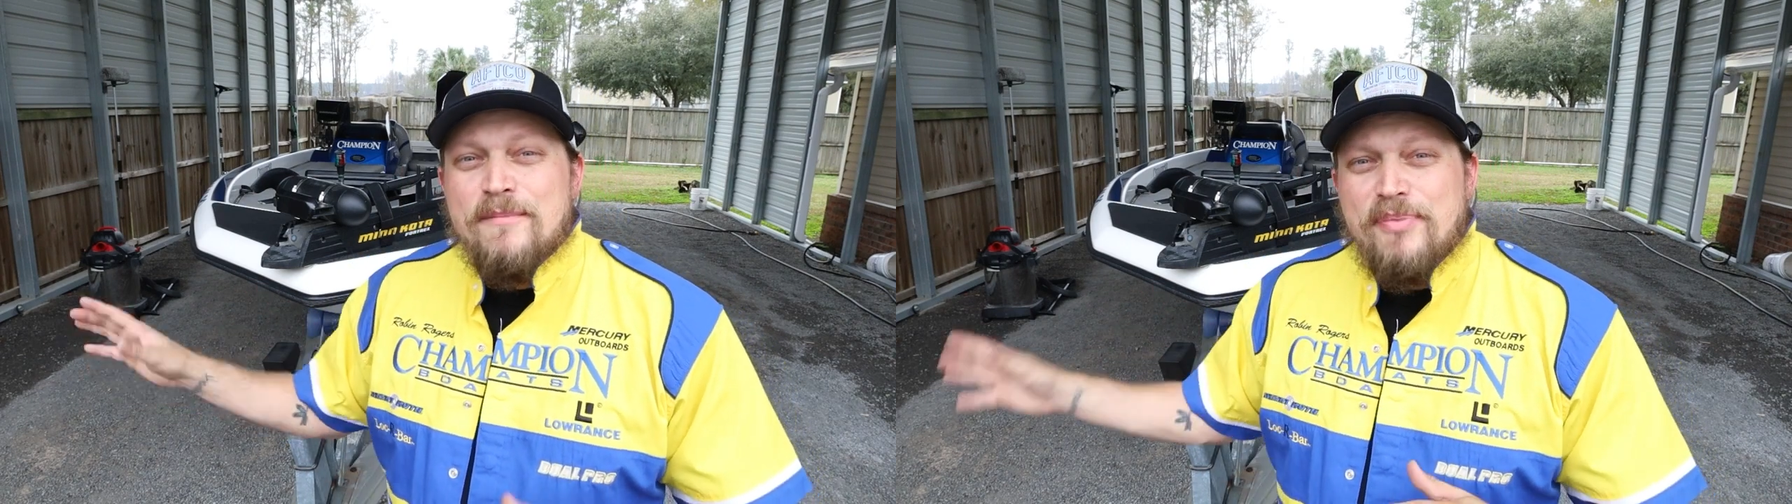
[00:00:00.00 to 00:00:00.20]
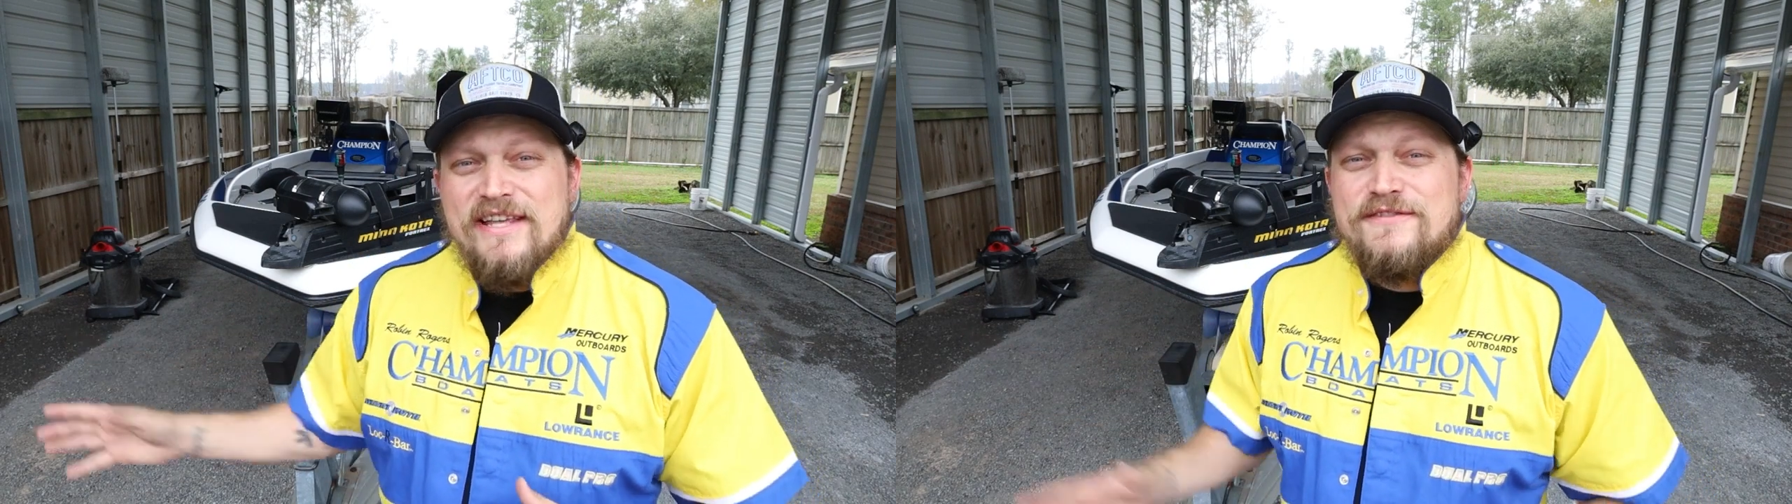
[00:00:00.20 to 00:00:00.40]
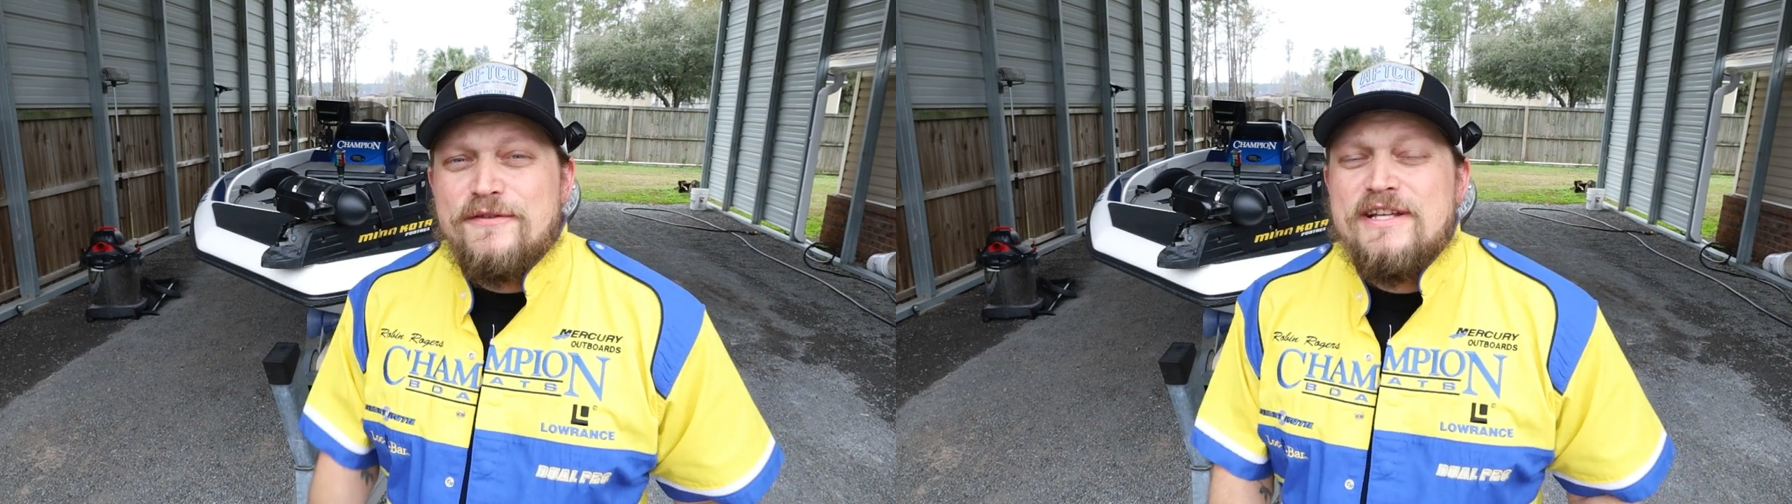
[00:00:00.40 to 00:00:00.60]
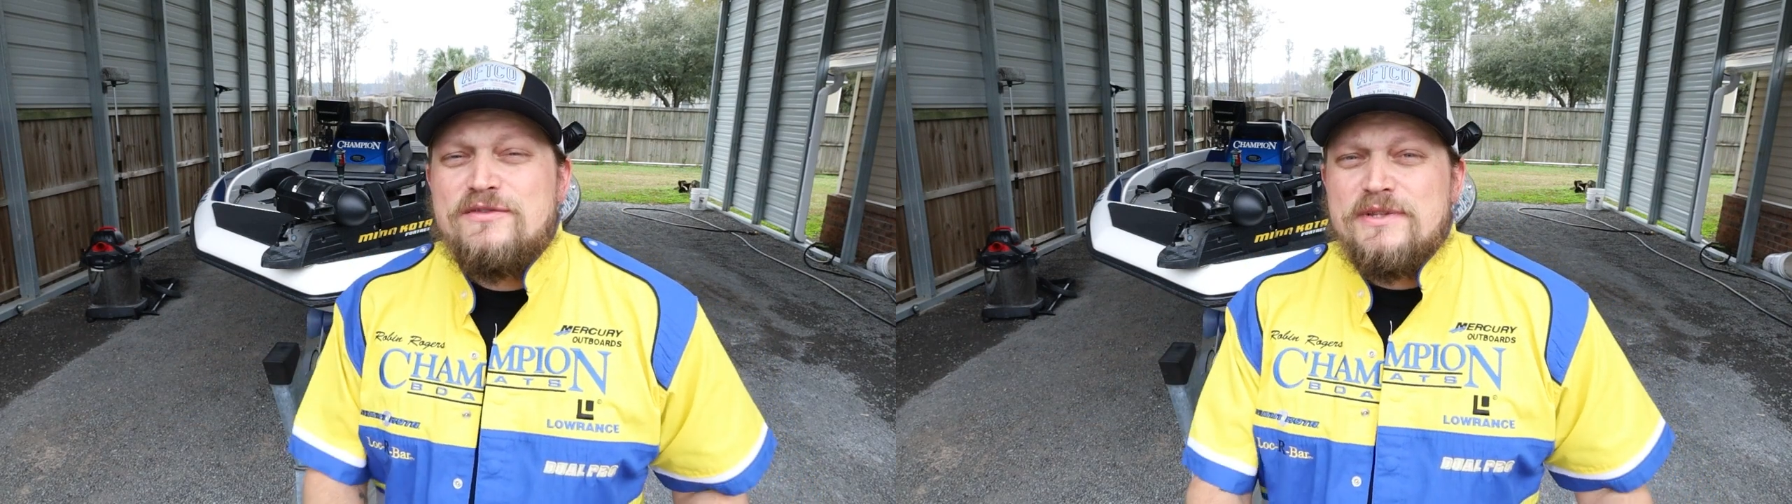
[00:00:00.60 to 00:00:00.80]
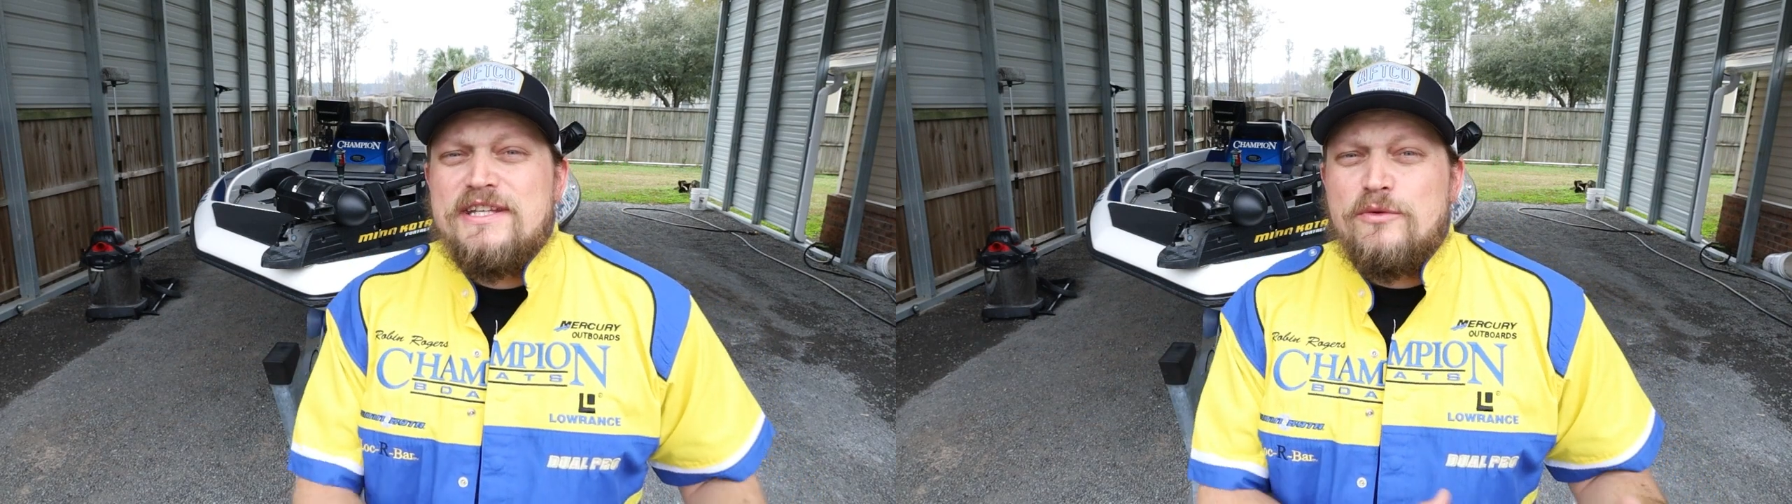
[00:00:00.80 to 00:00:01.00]
Best
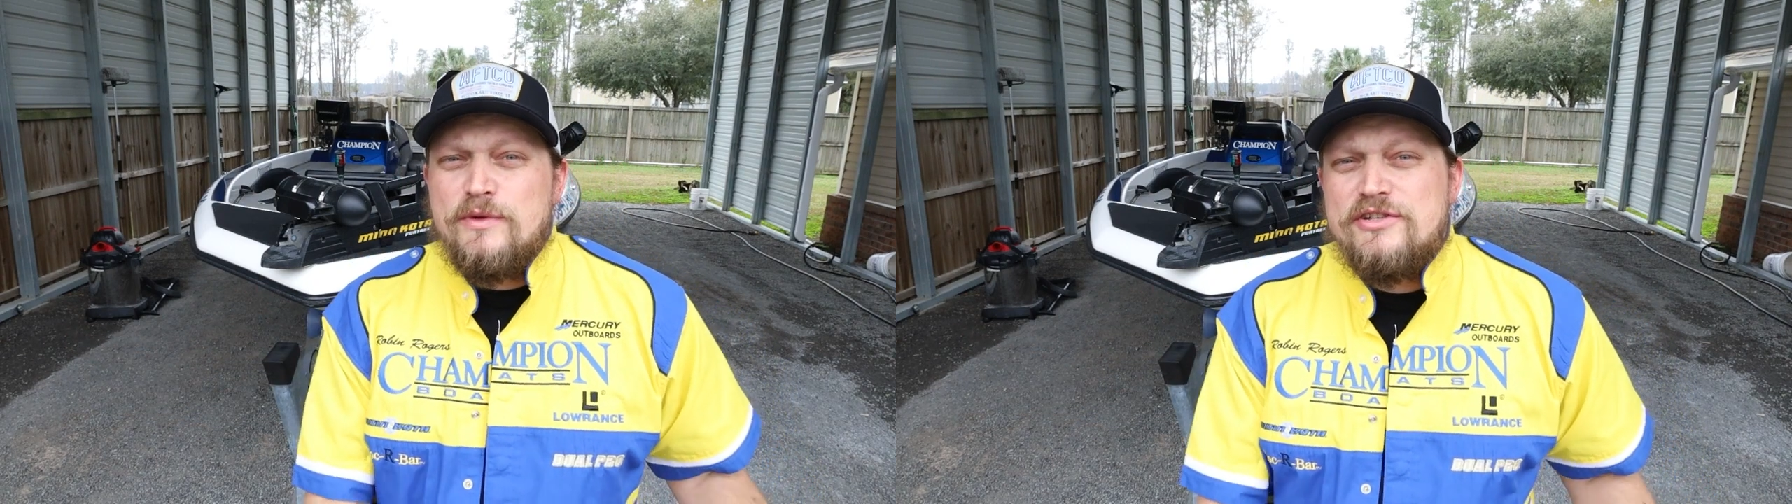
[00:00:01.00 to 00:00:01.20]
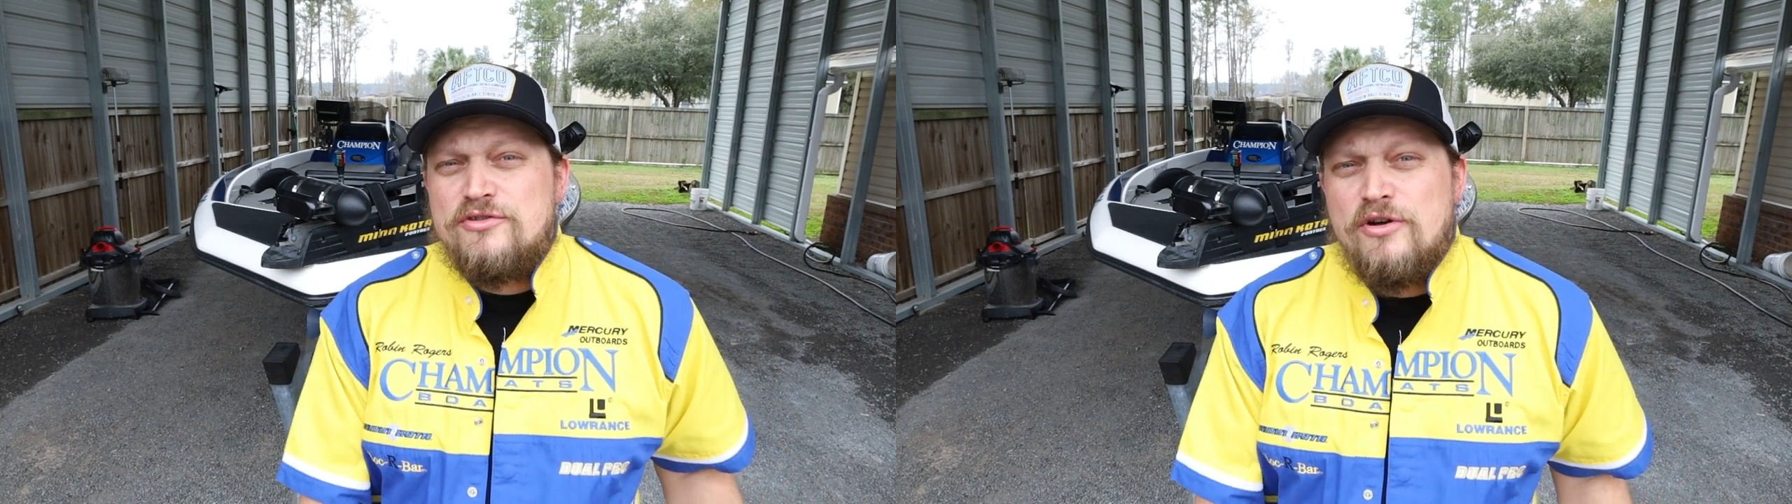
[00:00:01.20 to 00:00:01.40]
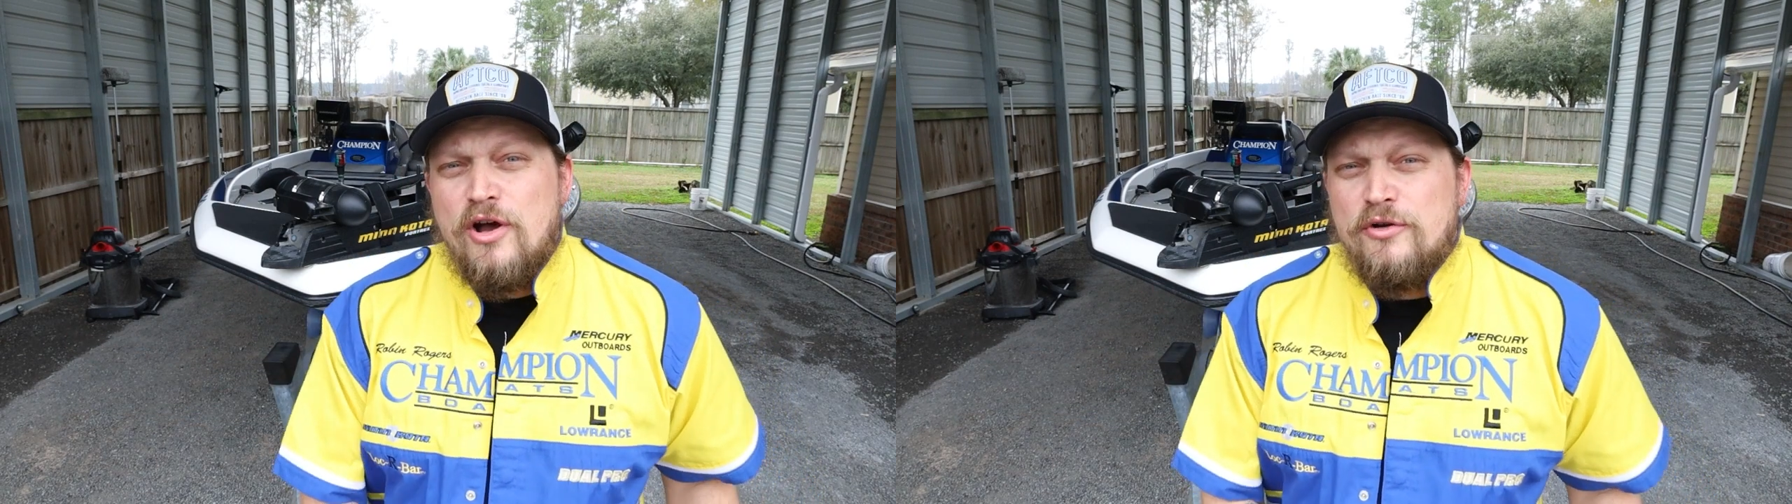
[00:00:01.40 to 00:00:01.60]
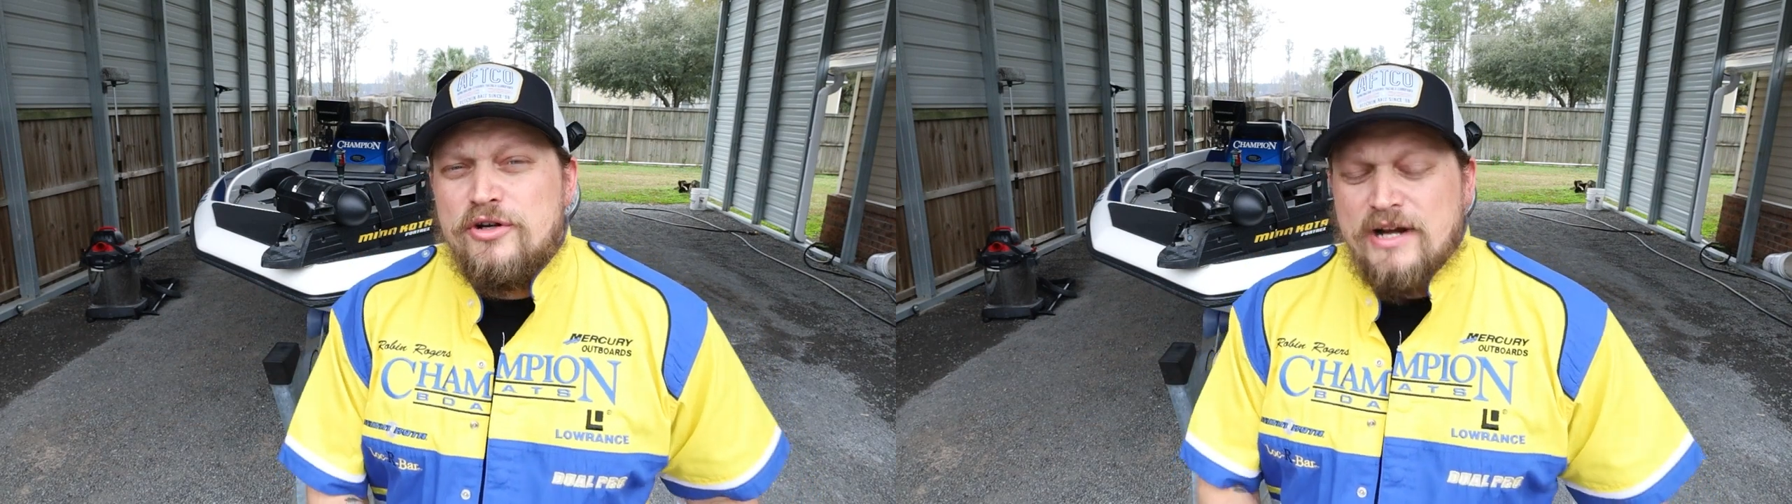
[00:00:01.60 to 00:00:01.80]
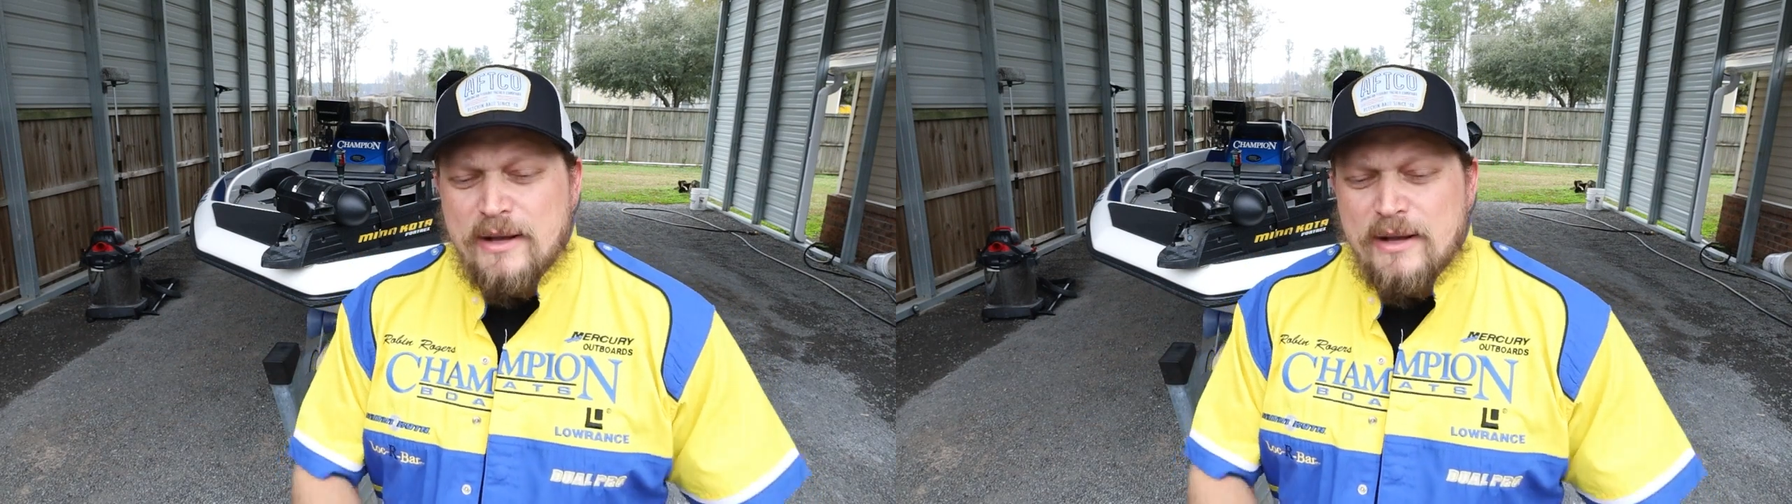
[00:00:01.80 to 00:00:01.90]
friends with the original owner.